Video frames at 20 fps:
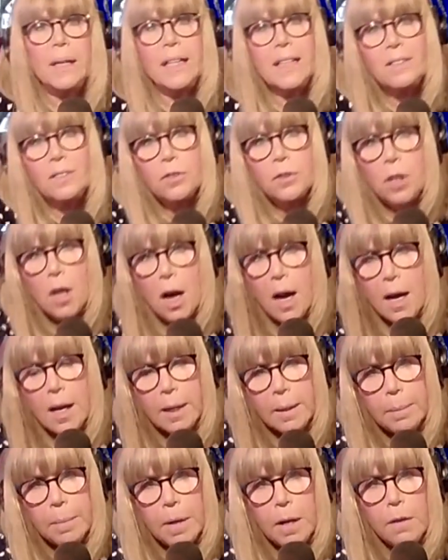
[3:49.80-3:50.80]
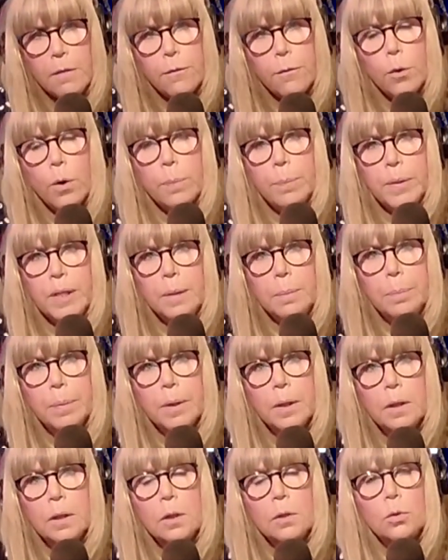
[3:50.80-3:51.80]
it's time for
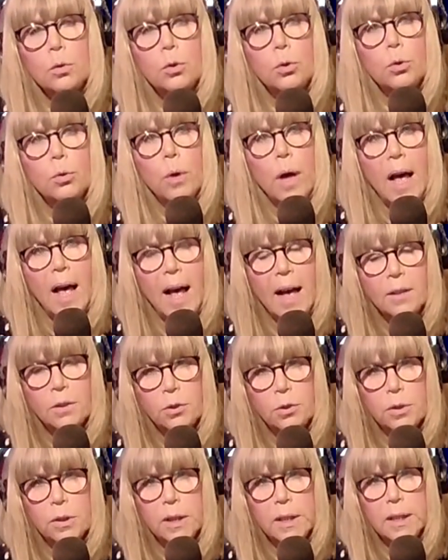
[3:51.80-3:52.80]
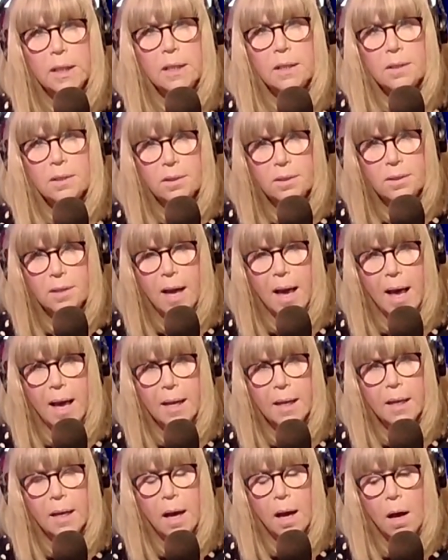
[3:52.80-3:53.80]
people to actually
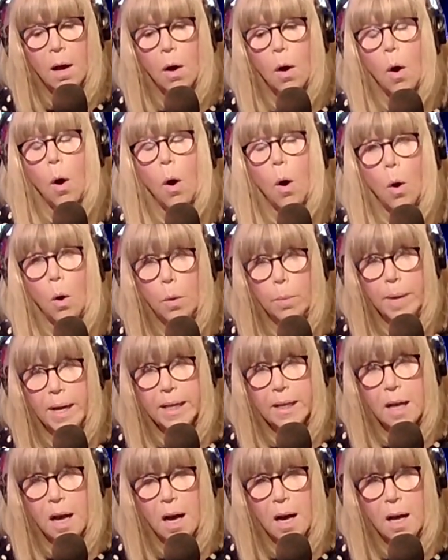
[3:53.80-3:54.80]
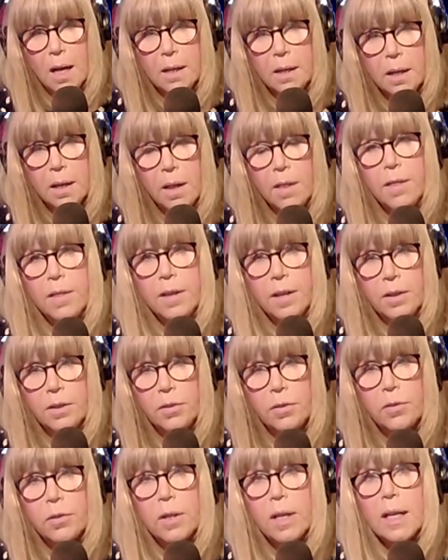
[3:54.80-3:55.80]
say, oh my God,
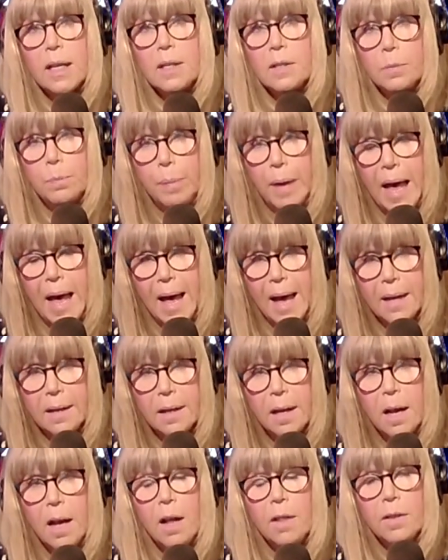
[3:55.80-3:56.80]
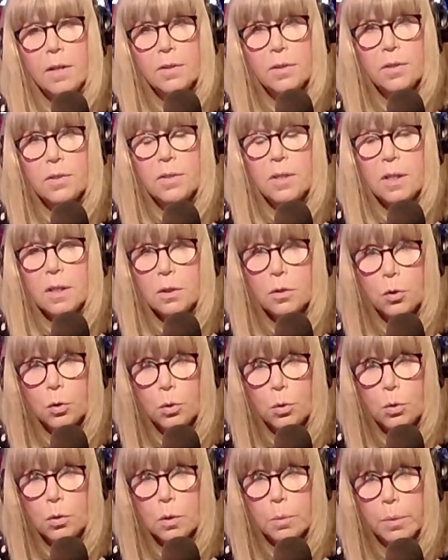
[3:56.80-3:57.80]
this is bad. This is
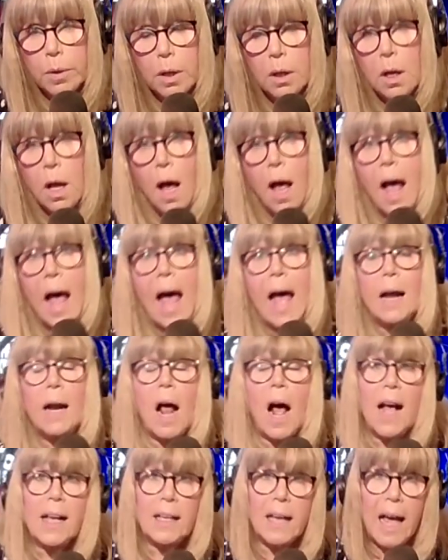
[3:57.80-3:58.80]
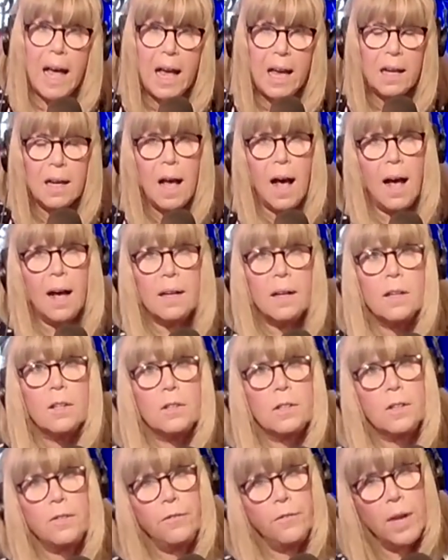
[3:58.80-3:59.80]
inexcusable. And I cannot
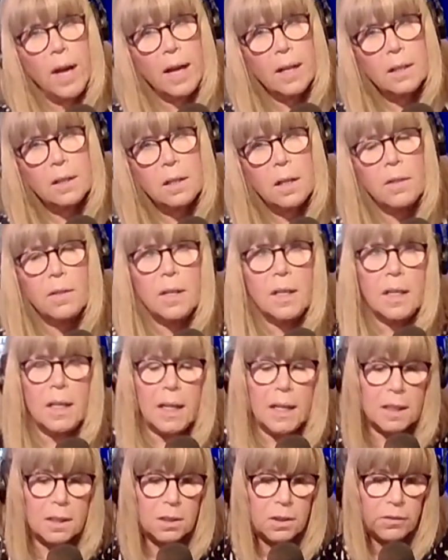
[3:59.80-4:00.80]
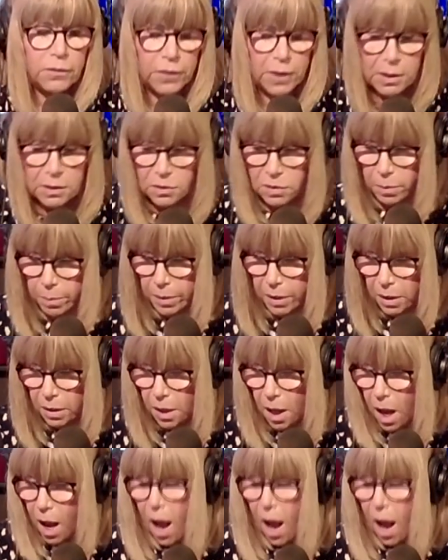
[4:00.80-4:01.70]
defend the indefensible.